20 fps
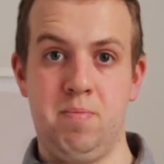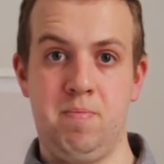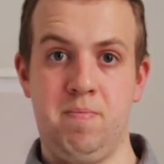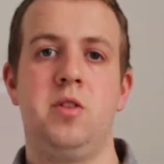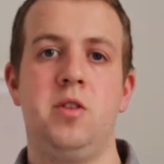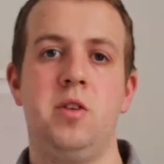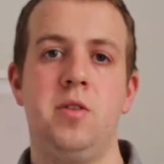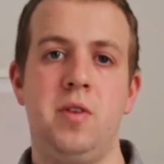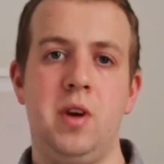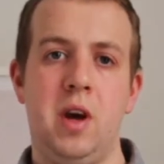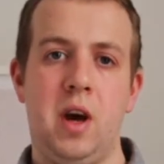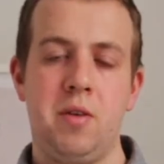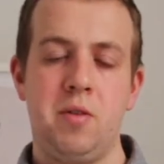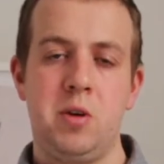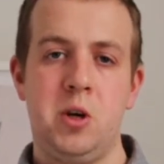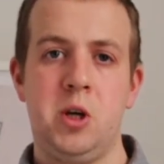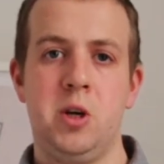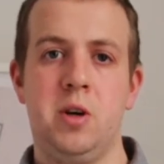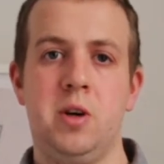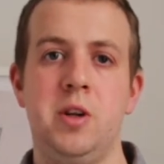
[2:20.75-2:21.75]
So if you have a
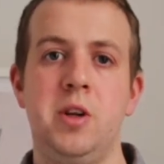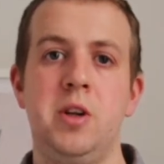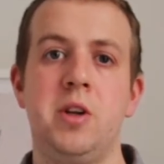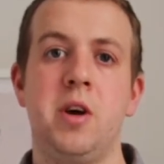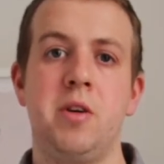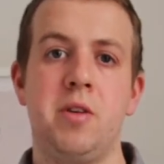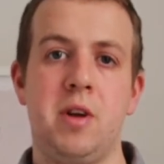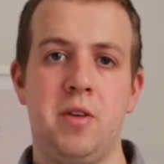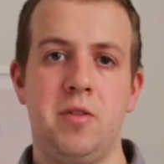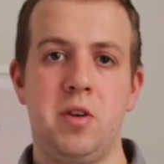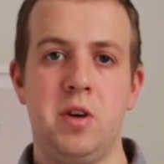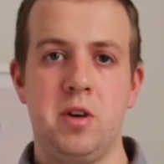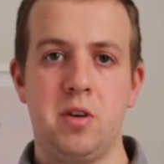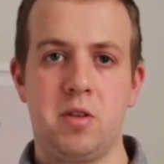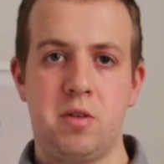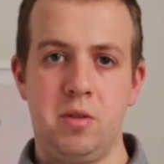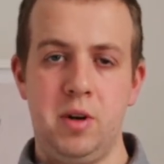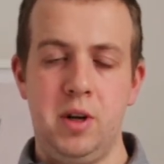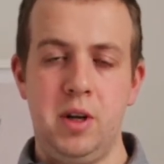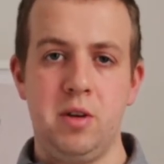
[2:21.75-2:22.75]
shot and you don't have a lot of
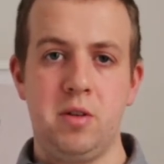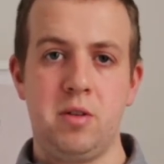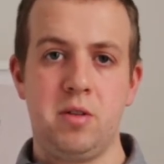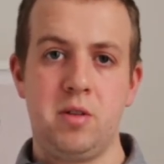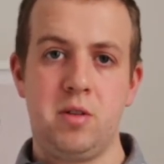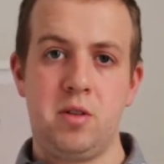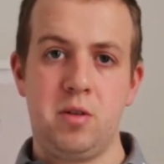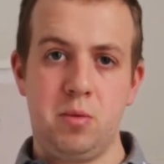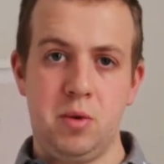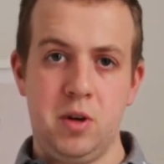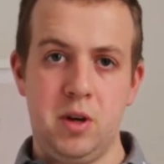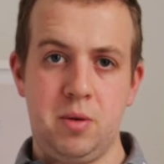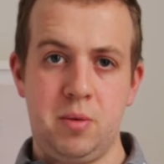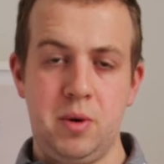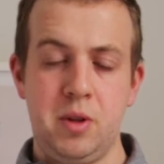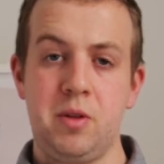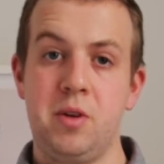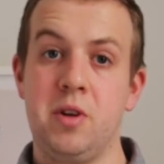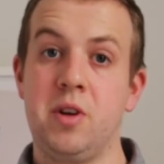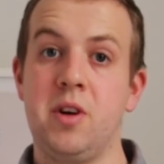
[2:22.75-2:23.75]
green to work
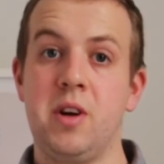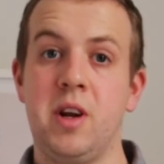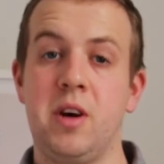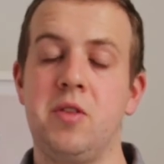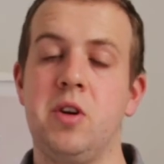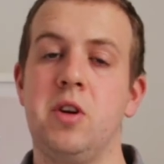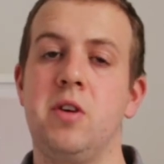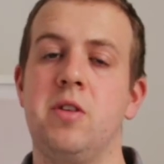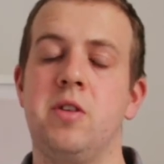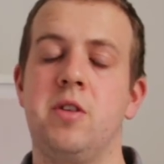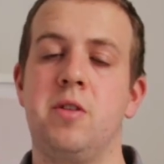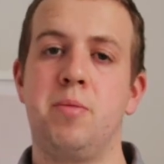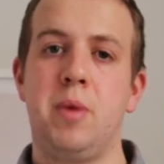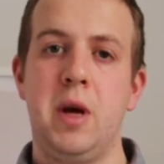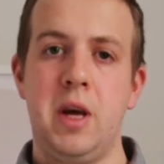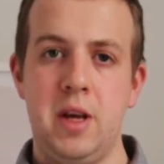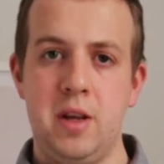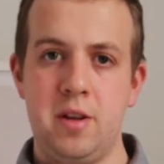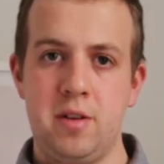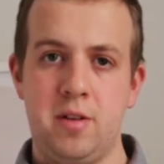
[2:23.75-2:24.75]
with, or you don't have a lot of
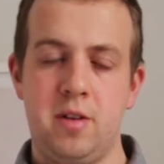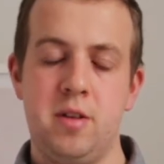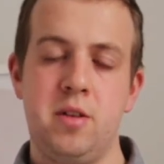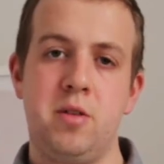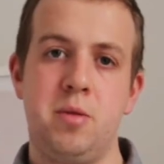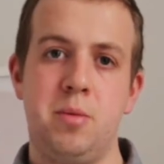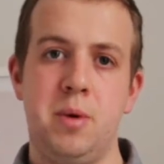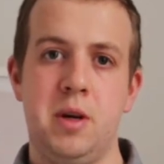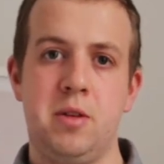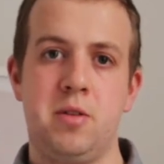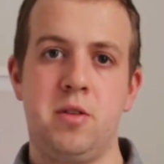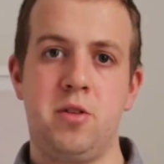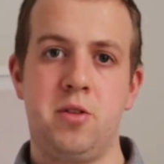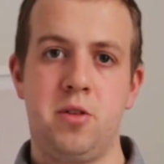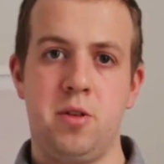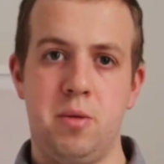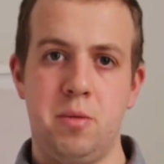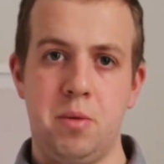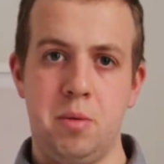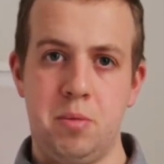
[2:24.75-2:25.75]
space to be able to
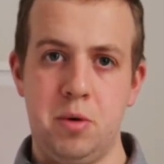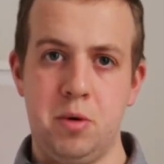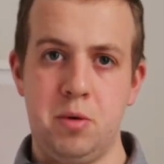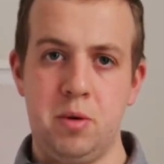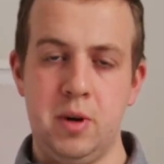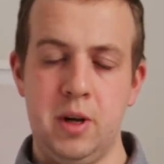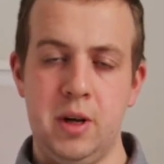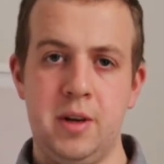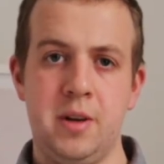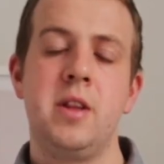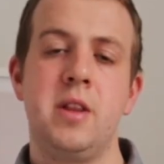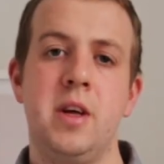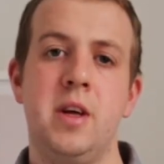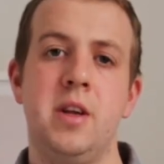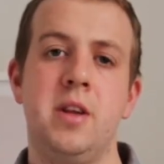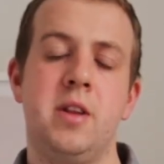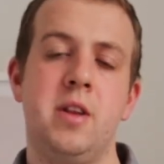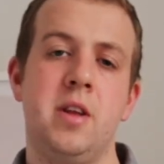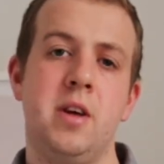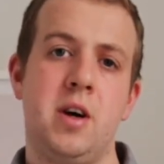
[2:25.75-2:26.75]
stop the ball in,
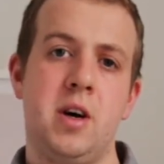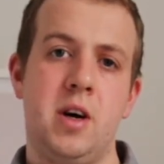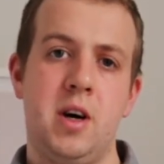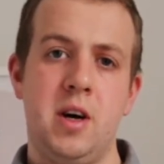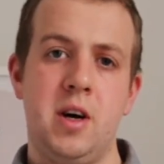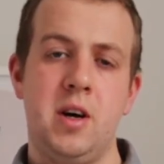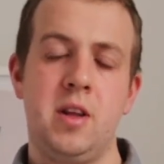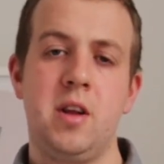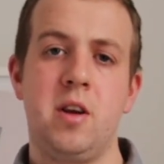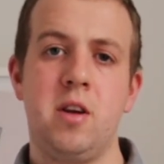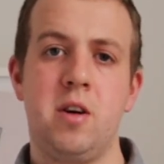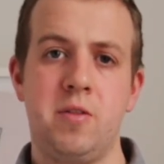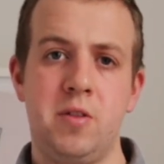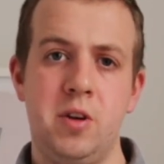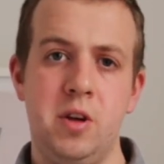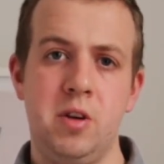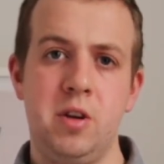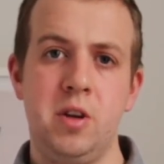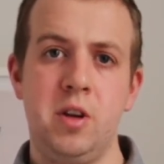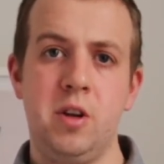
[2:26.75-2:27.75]
then the higher the loft
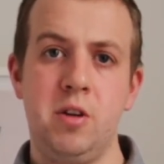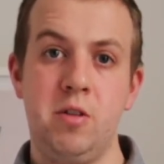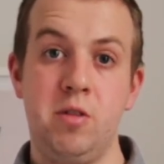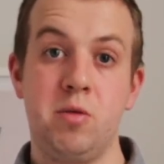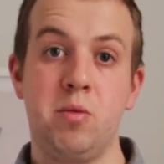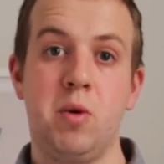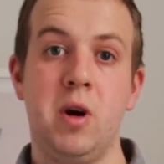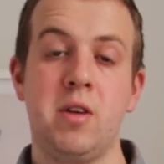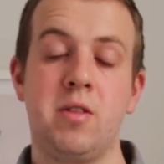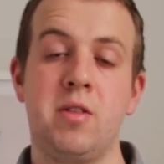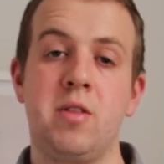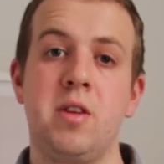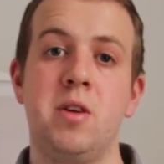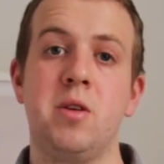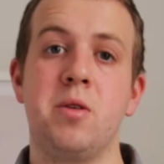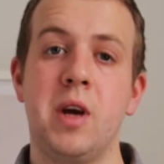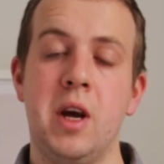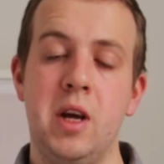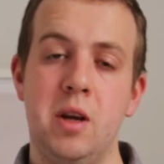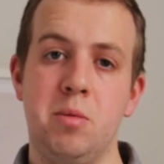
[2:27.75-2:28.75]
you can use while still
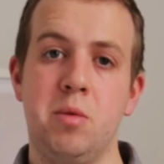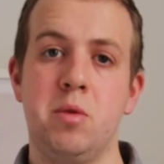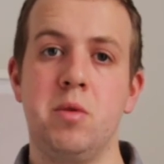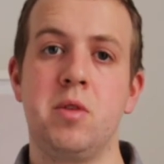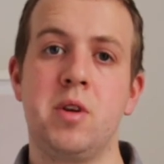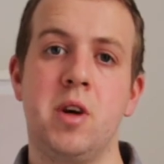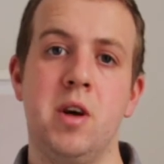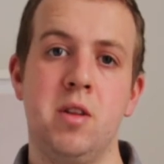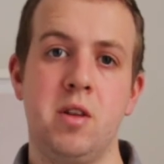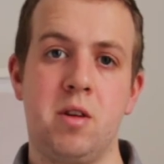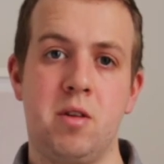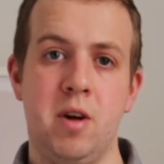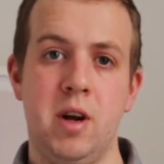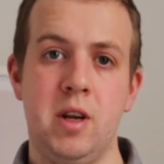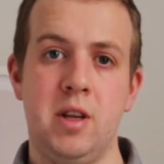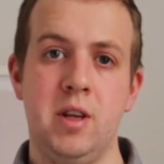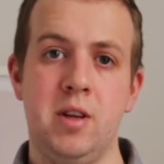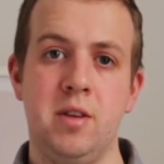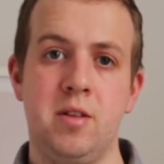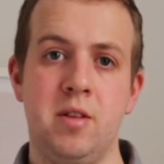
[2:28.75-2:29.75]
getting the ball to go the
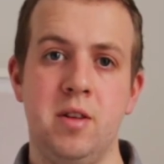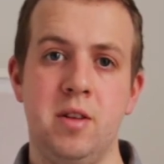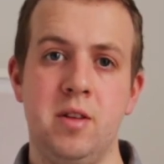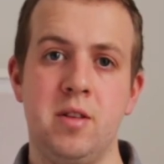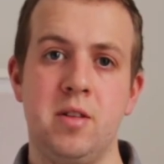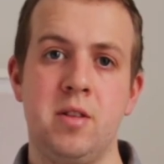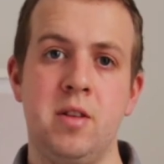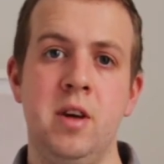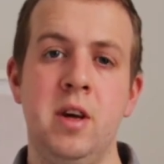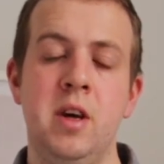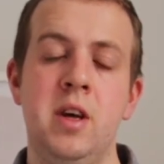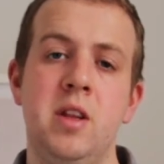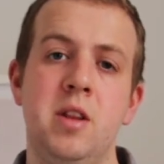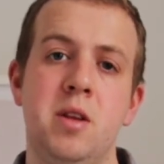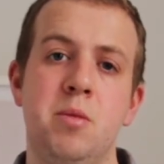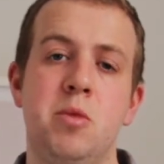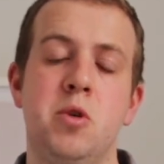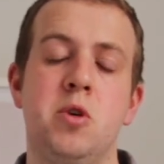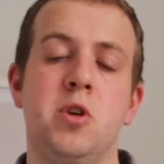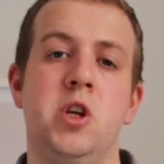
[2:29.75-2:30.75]
correct distance, the
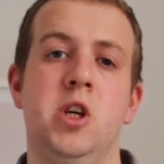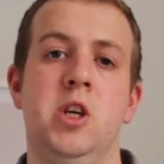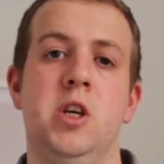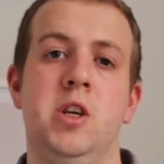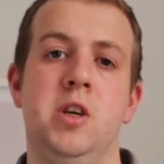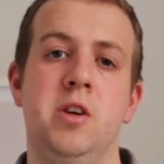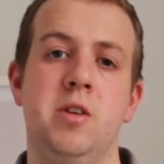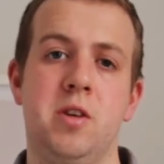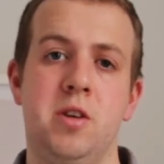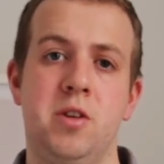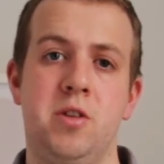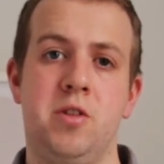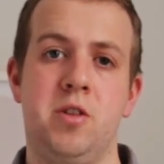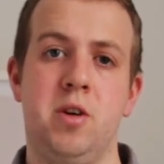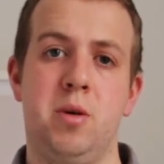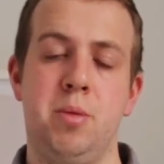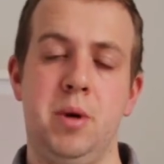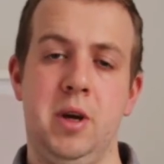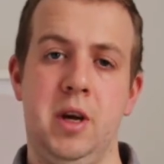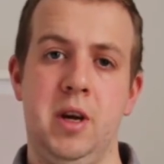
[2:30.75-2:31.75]
more chance you got of stopping